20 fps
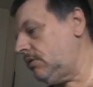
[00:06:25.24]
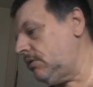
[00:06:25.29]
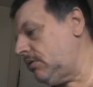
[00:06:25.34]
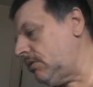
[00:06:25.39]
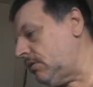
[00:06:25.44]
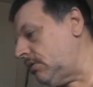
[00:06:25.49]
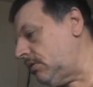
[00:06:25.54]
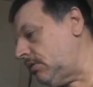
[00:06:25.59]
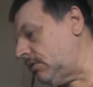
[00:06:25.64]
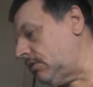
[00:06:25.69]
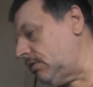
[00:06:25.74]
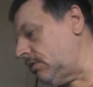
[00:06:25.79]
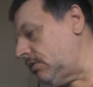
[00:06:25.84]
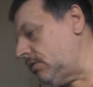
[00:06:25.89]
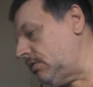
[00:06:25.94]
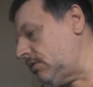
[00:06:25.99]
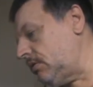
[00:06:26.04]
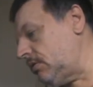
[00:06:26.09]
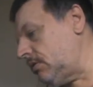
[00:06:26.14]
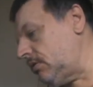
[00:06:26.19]

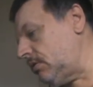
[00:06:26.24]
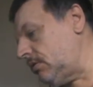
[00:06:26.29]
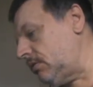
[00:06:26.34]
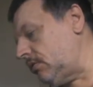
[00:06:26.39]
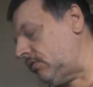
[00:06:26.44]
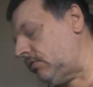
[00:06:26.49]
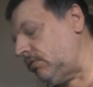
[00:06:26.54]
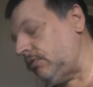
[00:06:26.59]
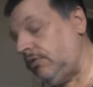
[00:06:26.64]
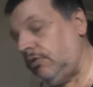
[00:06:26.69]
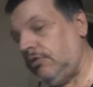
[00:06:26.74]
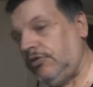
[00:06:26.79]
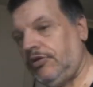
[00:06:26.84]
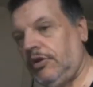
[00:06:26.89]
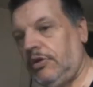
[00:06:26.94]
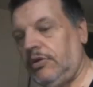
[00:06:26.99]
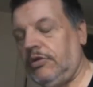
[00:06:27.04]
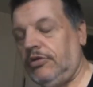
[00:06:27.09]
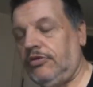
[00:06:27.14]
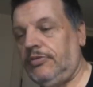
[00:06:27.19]
Well, not
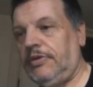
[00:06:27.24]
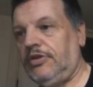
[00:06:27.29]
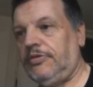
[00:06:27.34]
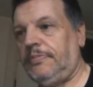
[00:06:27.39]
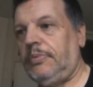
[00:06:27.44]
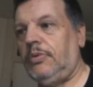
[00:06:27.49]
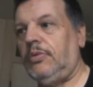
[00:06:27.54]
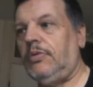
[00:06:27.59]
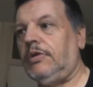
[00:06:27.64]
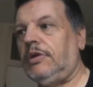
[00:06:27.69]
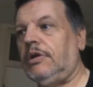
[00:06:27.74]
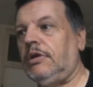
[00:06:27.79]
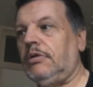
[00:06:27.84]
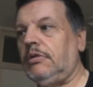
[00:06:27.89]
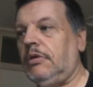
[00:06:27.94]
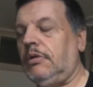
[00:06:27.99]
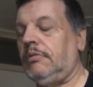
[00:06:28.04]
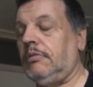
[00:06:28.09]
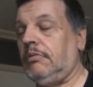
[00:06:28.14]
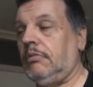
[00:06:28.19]
so much building.
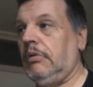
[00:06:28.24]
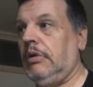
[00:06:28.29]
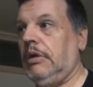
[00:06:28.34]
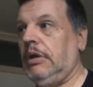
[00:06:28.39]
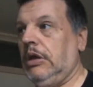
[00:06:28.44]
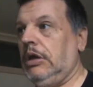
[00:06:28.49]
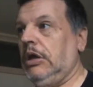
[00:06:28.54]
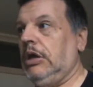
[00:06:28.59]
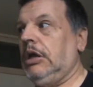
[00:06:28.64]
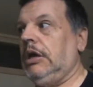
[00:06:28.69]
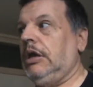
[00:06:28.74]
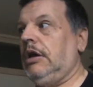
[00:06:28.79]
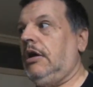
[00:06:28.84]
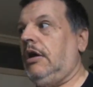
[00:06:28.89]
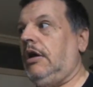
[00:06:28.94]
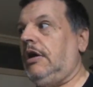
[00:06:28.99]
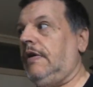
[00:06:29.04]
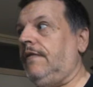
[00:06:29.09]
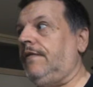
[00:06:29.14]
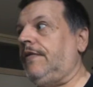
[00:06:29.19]

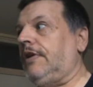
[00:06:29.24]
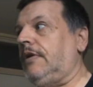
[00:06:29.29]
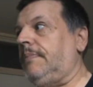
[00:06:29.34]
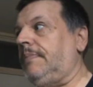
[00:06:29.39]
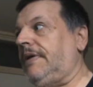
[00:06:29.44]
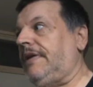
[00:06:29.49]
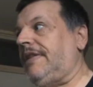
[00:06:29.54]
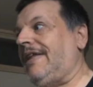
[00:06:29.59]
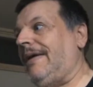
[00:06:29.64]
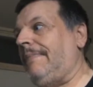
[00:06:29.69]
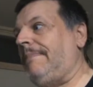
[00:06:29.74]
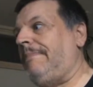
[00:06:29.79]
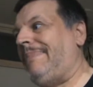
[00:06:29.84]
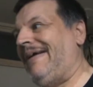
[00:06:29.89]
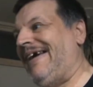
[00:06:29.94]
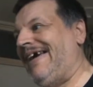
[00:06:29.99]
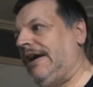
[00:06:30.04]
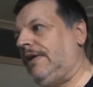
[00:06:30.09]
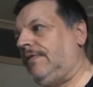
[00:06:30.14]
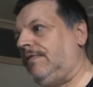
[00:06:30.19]
I don't think it'd be that
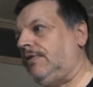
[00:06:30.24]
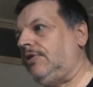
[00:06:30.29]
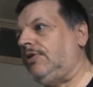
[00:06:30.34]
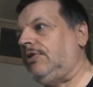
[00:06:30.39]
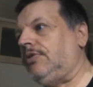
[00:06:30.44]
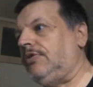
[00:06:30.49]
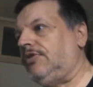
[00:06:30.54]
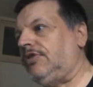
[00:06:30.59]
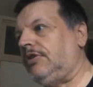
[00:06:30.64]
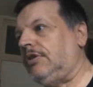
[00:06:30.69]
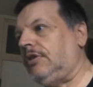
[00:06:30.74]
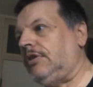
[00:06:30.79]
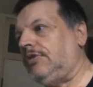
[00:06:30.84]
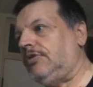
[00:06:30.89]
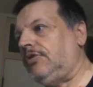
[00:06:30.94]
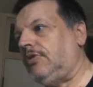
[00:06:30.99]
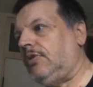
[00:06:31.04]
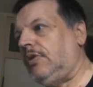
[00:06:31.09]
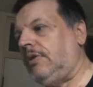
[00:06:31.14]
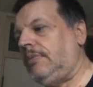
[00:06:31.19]
bad for using it as
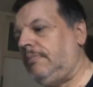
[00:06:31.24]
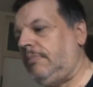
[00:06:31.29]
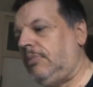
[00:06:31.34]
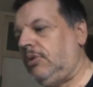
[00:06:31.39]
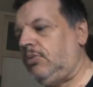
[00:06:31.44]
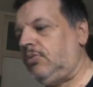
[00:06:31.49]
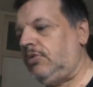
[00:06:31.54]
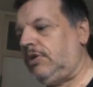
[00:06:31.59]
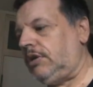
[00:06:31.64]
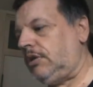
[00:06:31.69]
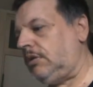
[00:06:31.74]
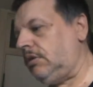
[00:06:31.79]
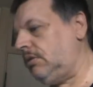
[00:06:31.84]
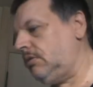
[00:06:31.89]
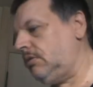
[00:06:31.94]
like moulding.